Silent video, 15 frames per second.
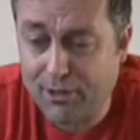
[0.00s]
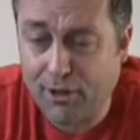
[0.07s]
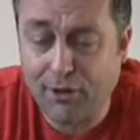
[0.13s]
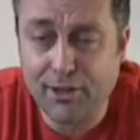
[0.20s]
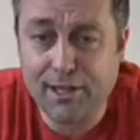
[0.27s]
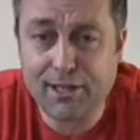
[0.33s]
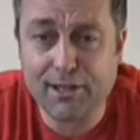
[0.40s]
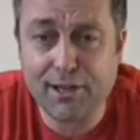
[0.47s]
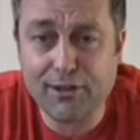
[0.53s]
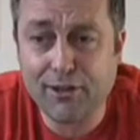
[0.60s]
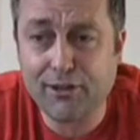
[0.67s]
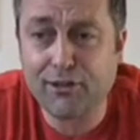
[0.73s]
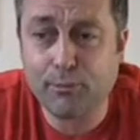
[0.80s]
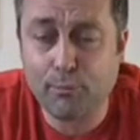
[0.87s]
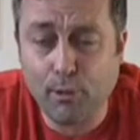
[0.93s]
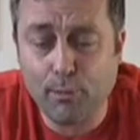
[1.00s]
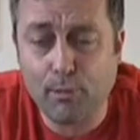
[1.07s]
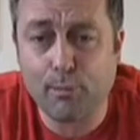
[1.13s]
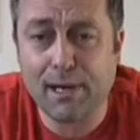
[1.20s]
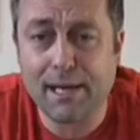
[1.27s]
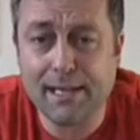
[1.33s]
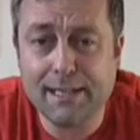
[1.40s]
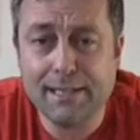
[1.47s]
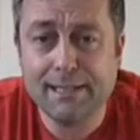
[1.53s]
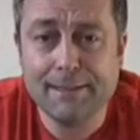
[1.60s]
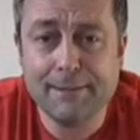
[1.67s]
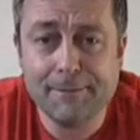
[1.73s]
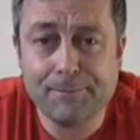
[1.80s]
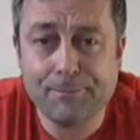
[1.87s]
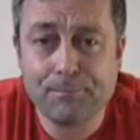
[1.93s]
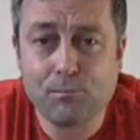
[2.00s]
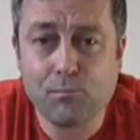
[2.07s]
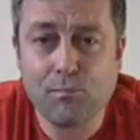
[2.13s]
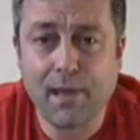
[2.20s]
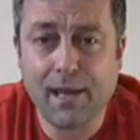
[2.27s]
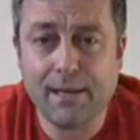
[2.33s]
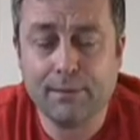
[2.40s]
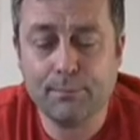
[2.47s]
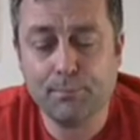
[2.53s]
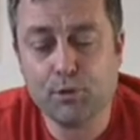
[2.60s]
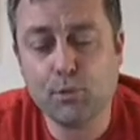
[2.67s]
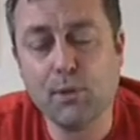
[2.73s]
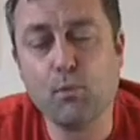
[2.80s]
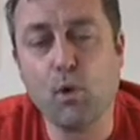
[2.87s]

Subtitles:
I think that this is probably between